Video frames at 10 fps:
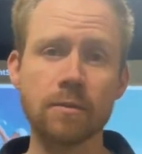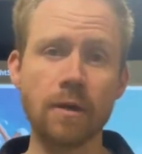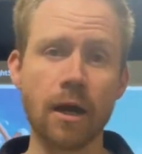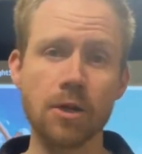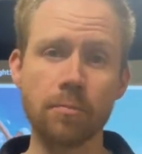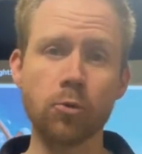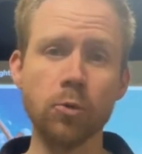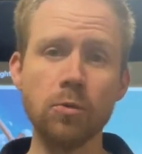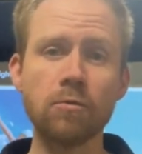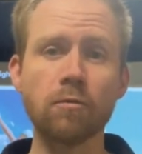got
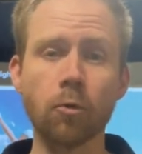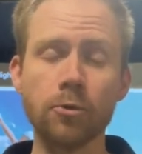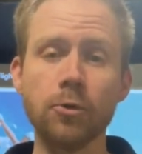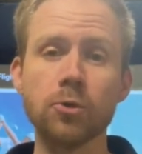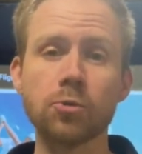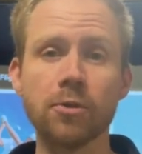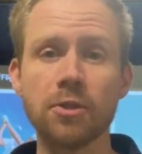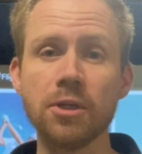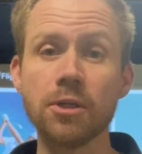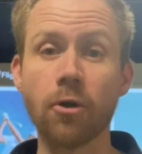approved for use with
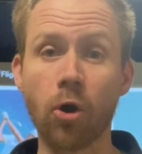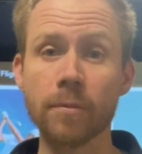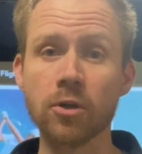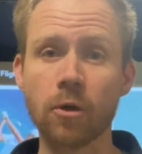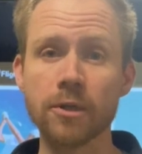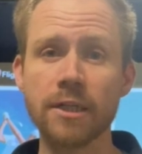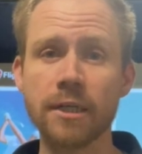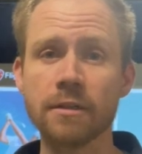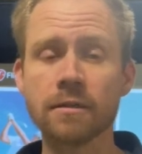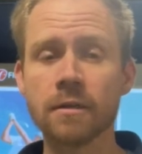the Garmin
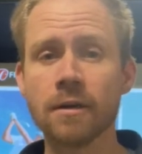R10.